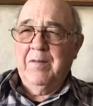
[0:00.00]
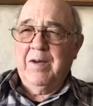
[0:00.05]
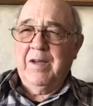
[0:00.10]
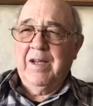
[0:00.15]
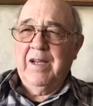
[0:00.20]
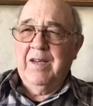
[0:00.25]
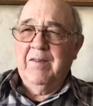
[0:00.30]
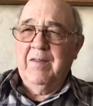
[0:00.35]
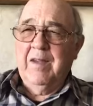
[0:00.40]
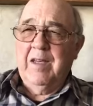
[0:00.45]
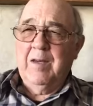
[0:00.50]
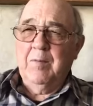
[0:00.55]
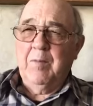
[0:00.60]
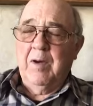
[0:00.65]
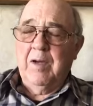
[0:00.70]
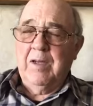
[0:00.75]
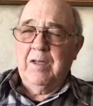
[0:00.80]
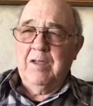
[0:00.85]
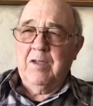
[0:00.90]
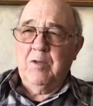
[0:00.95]
kind of
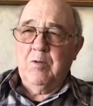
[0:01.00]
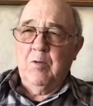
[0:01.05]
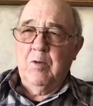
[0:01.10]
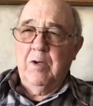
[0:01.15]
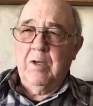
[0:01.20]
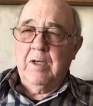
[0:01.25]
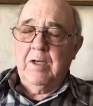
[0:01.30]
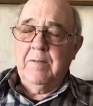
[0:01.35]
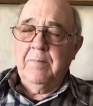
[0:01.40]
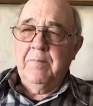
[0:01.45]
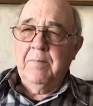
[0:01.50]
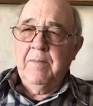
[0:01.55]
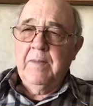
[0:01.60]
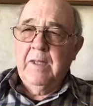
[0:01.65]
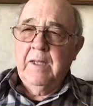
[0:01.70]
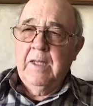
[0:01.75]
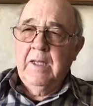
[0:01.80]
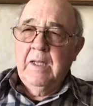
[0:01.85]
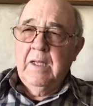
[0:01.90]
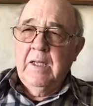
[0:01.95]
antibodies you wanted.
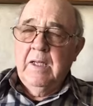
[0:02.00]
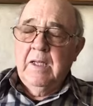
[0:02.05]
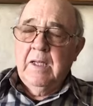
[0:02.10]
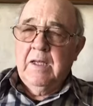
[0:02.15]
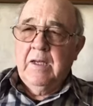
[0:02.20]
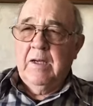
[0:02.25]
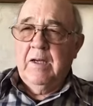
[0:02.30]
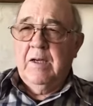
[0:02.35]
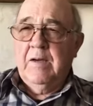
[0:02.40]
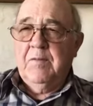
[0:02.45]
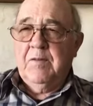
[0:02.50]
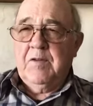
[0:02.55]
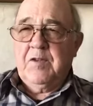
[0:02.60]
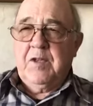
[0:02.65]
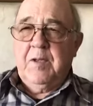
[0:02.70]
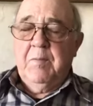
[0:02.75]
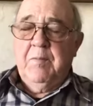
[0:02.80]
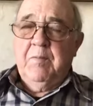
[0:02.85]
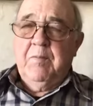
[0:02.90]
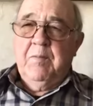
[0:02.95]
For
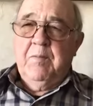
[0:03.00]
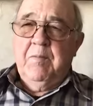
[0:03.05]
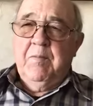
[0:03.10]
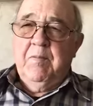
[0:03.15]
some